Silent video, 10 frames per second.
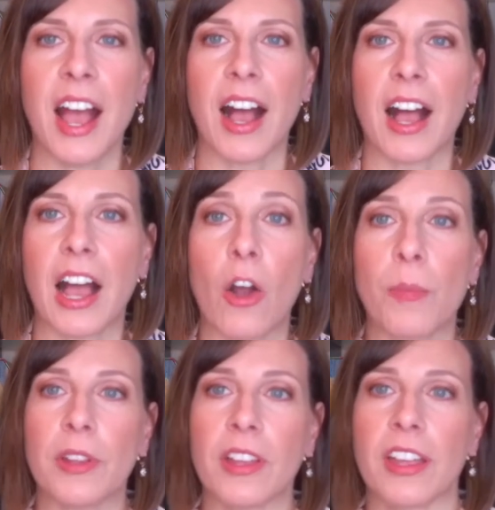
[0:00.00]
Uh,
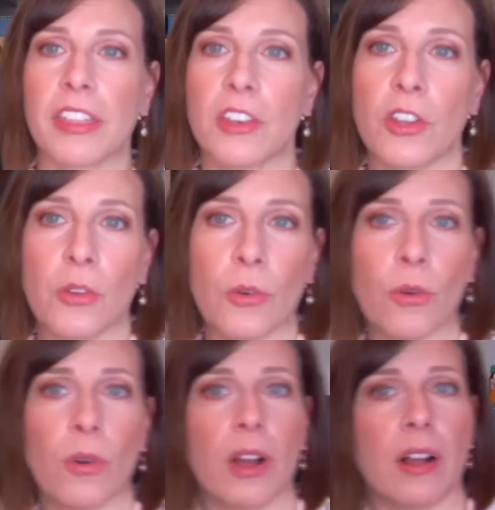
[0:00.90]
hope you like the
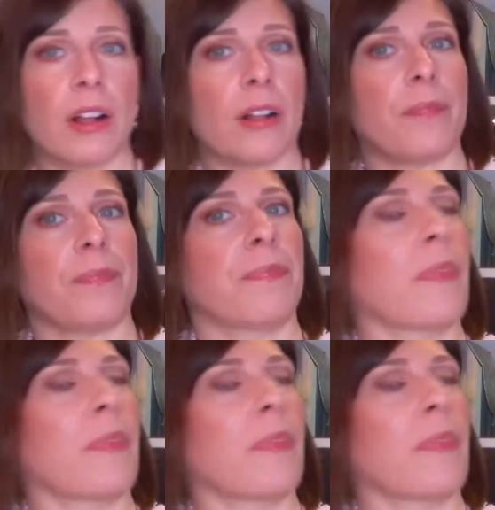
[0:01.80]
new um,